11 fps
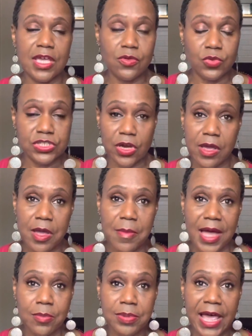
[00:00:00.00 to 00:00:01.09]
we're talking
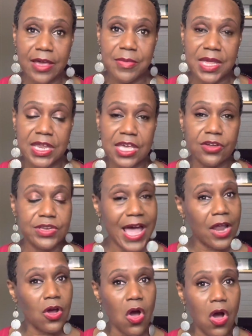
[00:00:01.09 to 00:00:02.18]
about black men here,
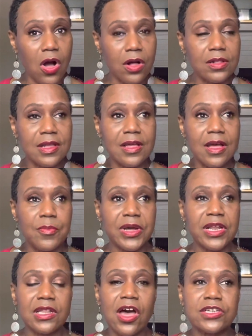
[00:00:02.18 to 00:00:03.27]
not all, but
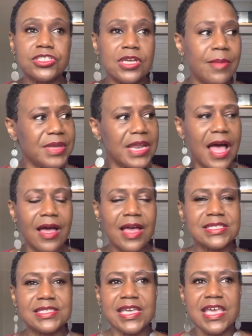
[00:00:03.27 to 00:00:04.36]
a large, I mean, I
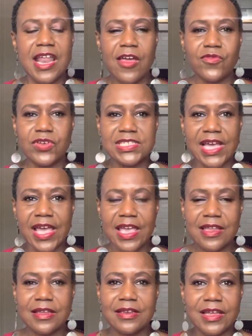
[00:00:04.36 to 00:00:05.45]
see it every day
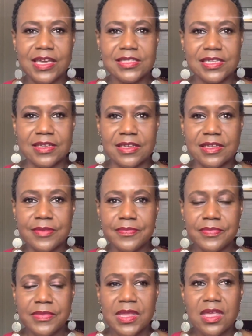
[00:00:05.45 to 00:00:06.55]
in Atlanta
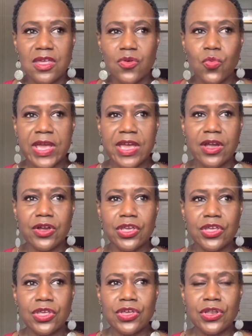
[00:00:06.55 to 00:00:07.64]
where,
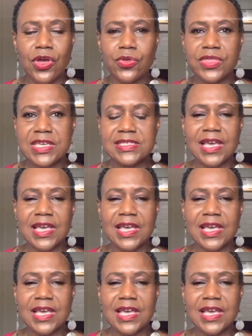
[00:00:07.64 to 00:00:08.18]
you know, these